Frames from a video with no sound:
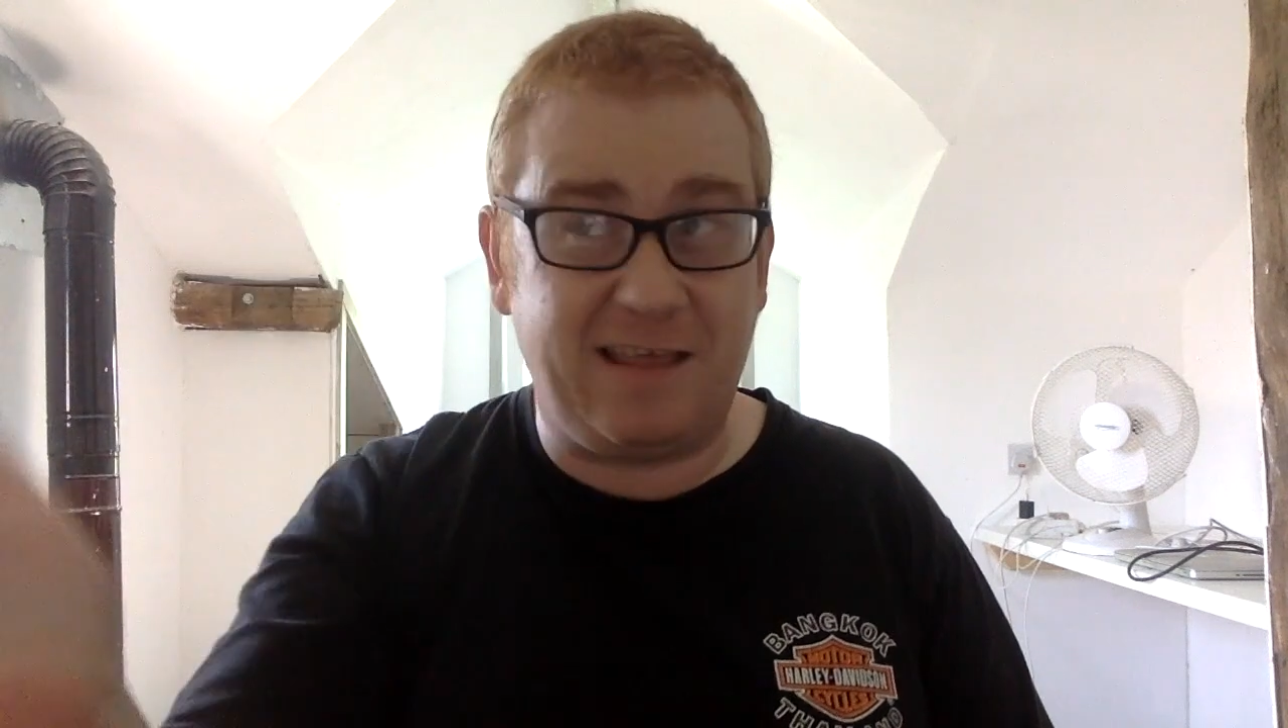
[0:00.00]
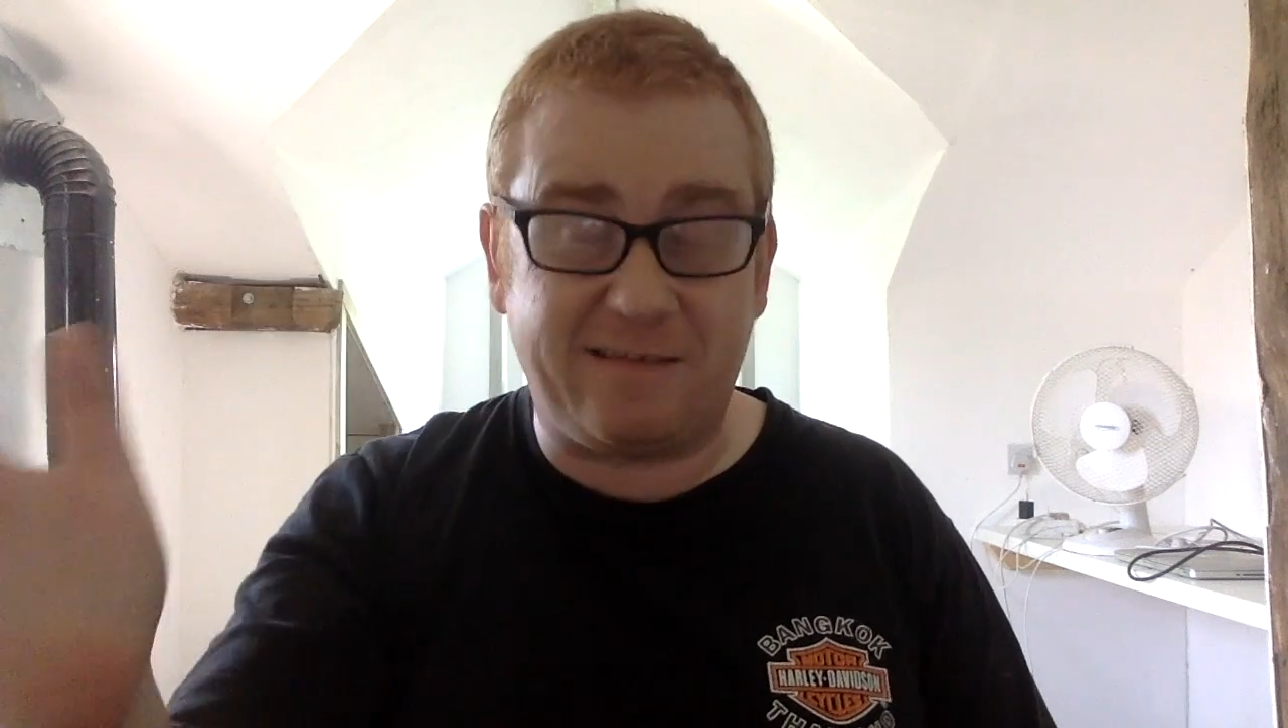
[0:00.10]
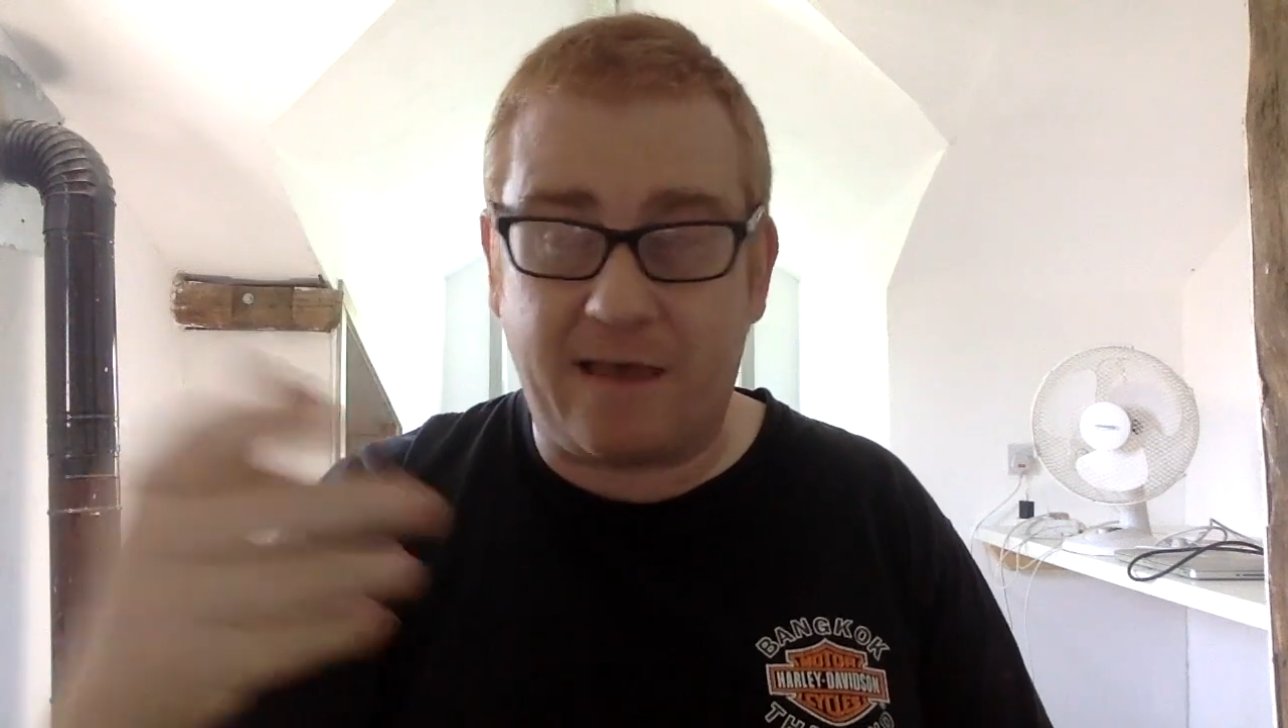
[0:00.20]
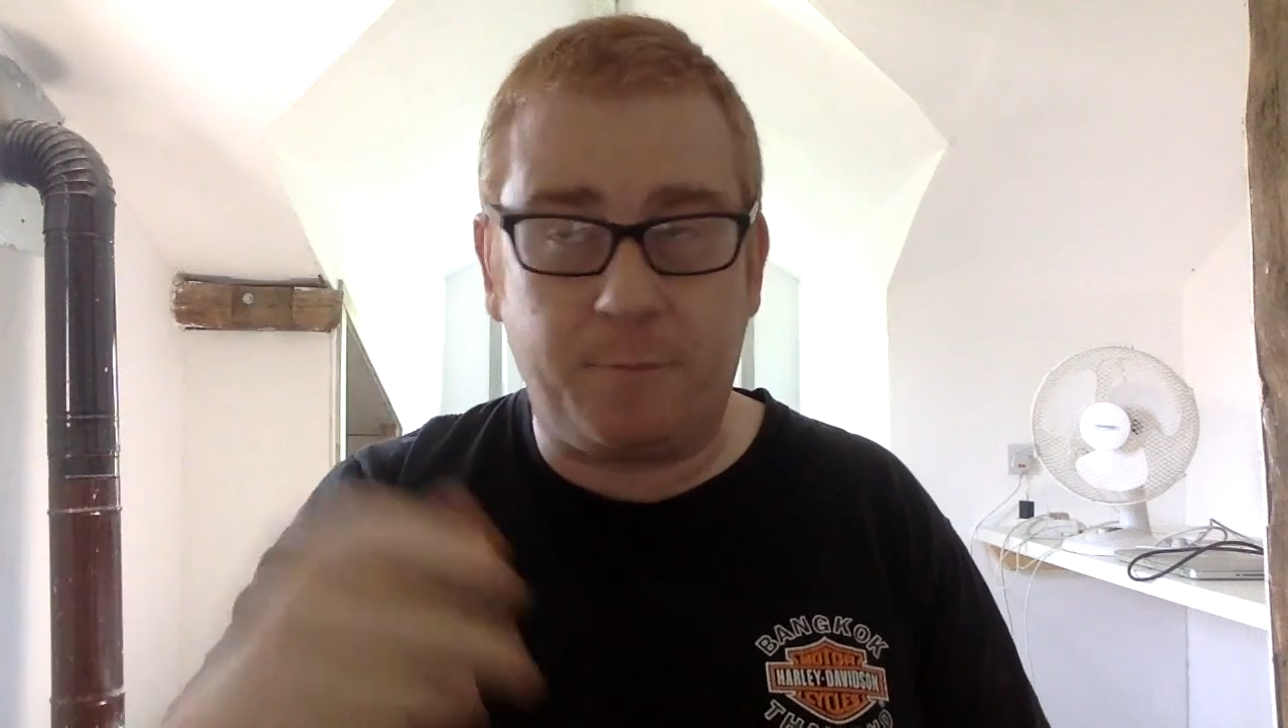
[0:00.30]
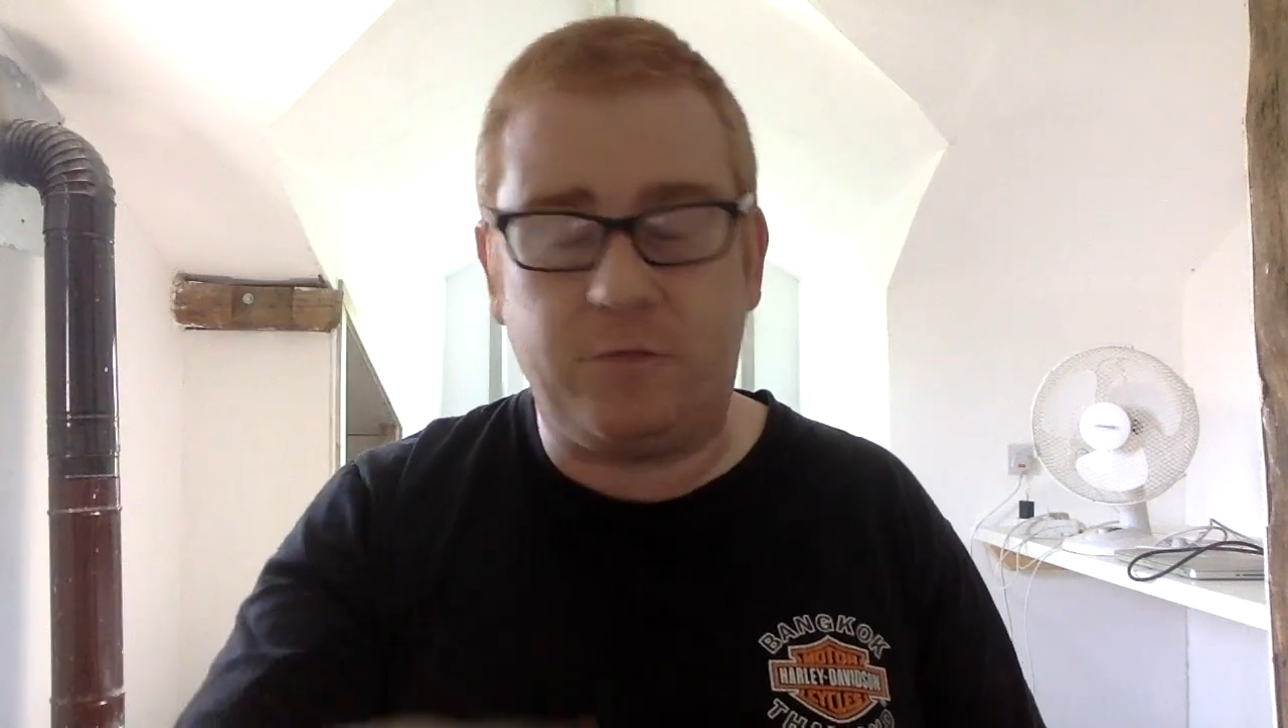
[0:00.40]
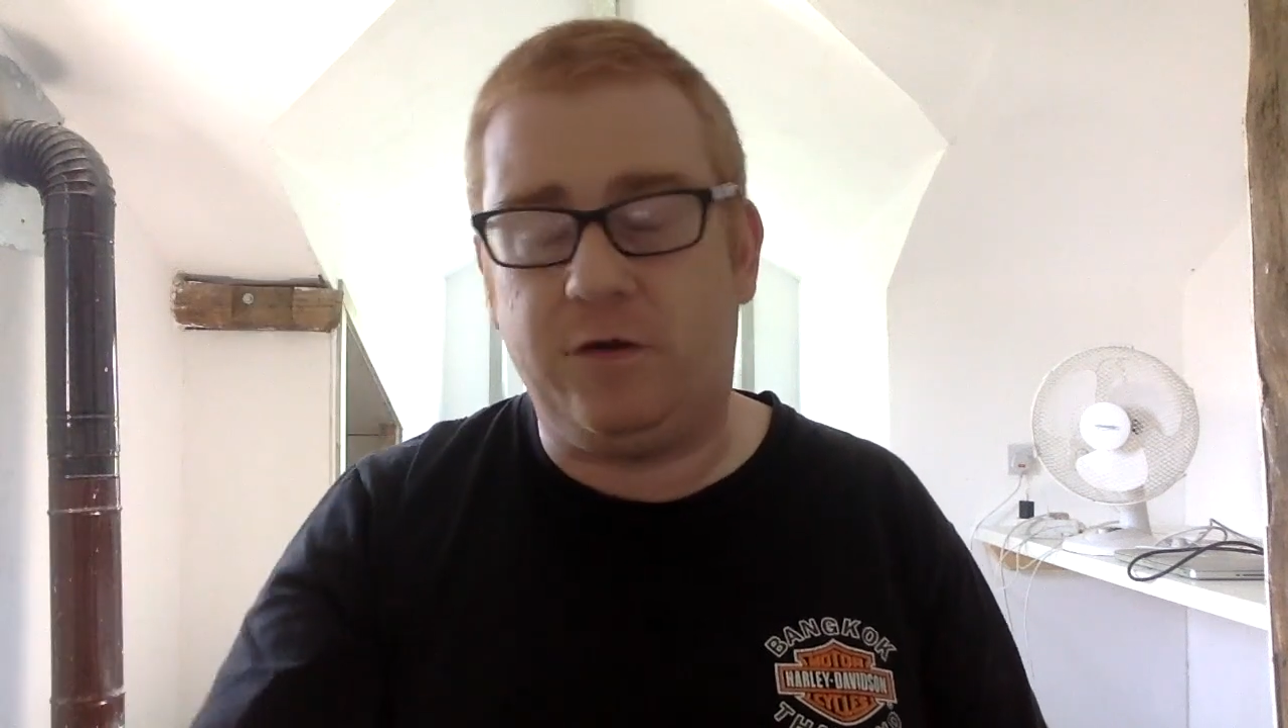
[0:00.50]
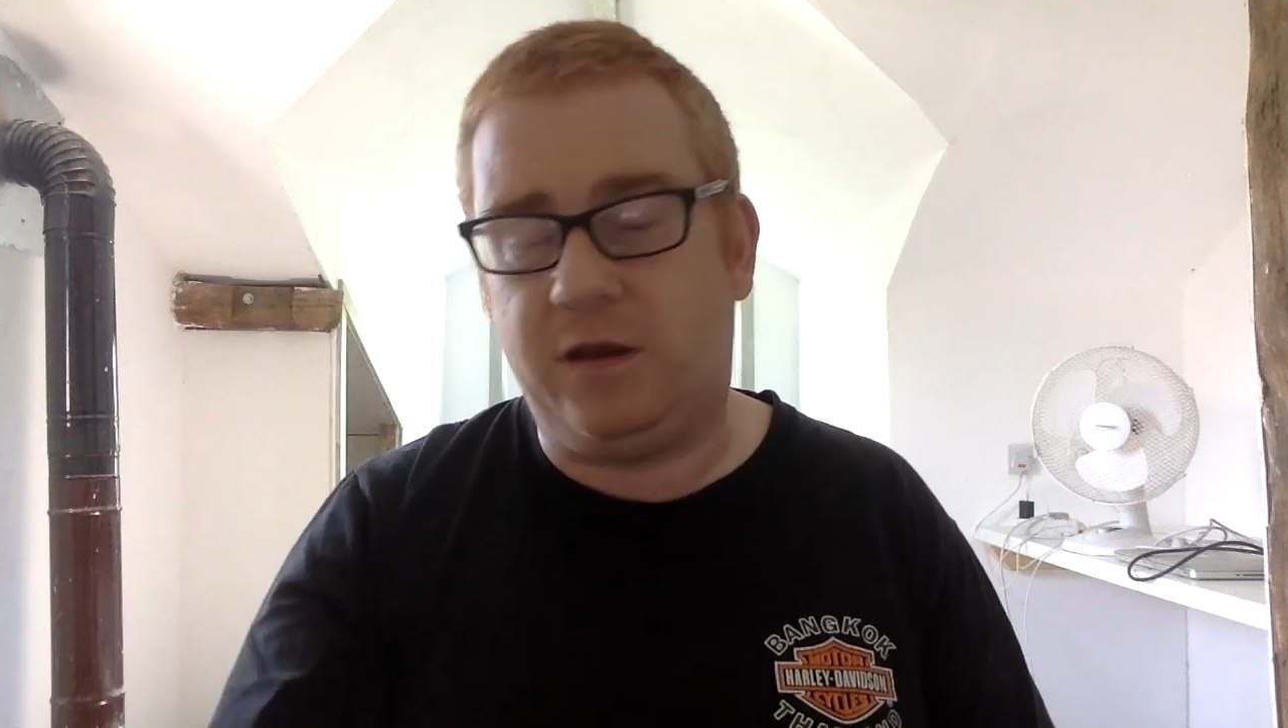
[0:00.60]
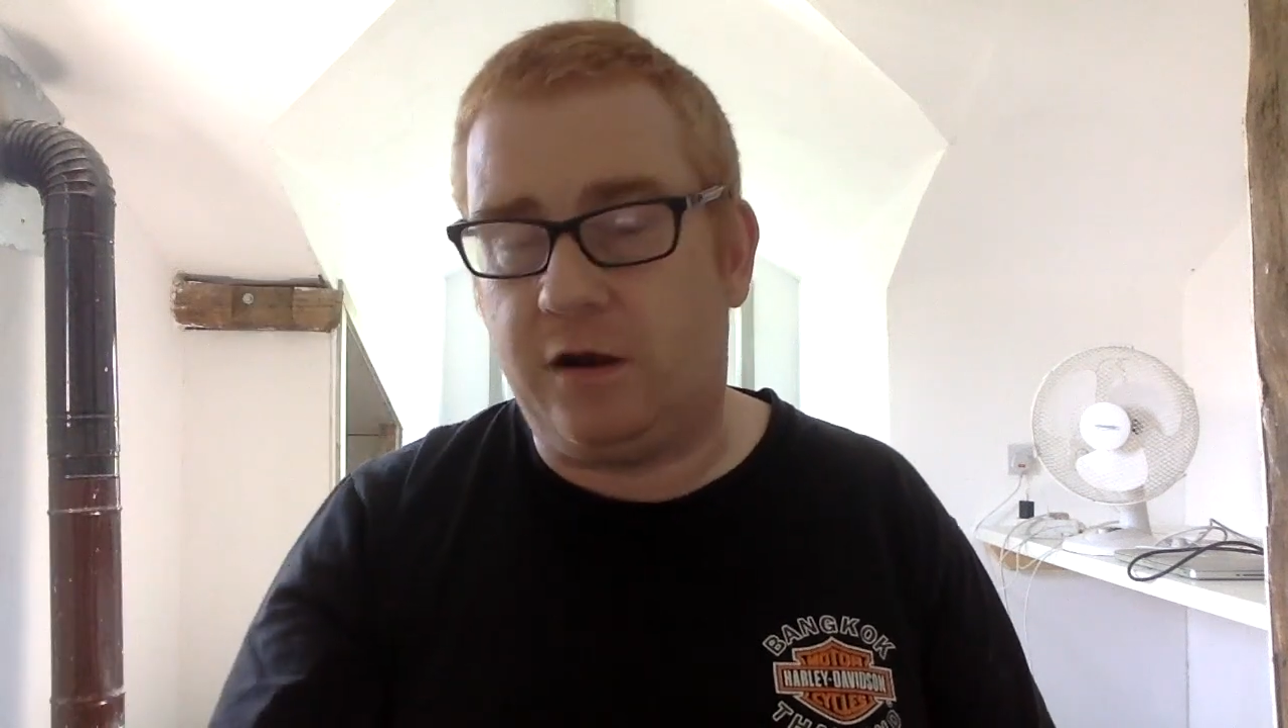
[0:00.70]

that's absolutely